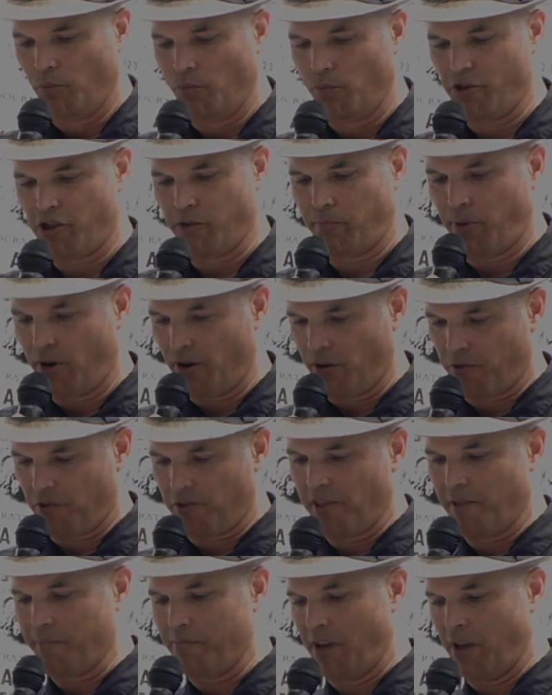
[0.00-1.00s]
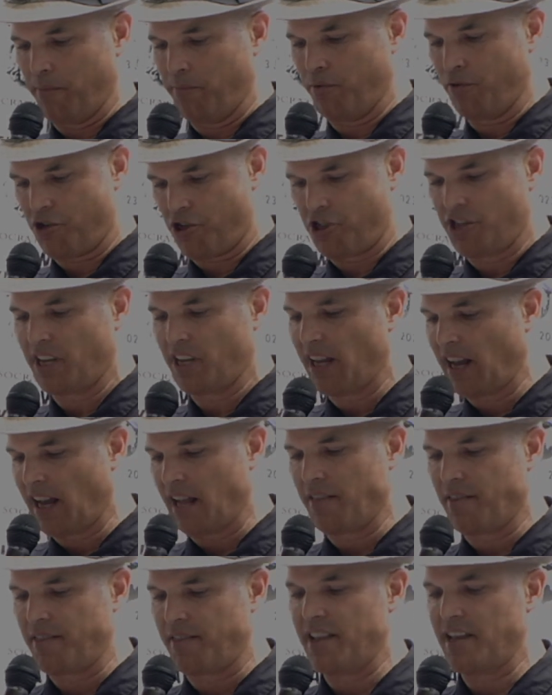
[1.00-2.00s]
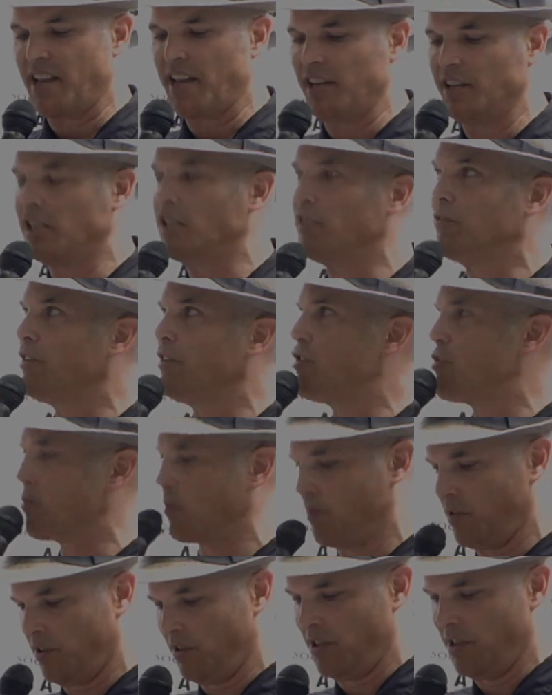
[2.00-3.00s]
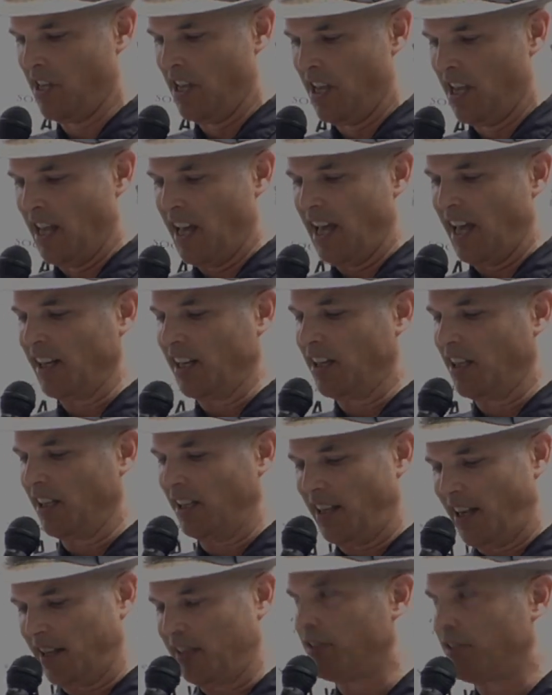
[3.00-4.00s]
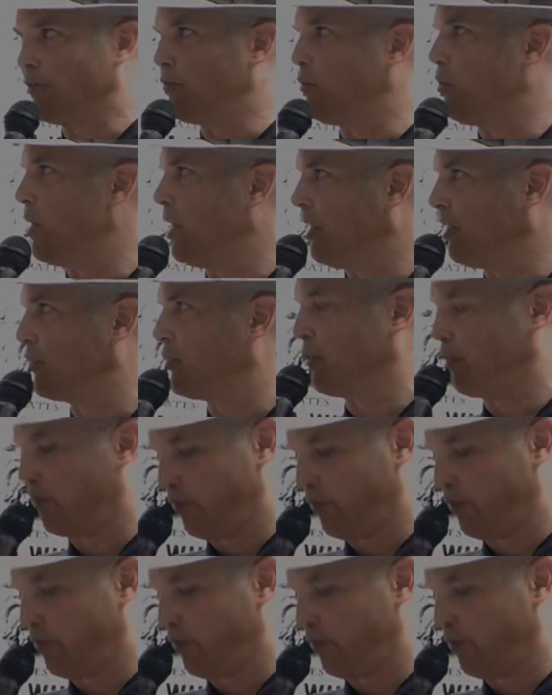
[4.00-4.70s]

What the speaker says: which oppose them by pushing against the individual and collective will to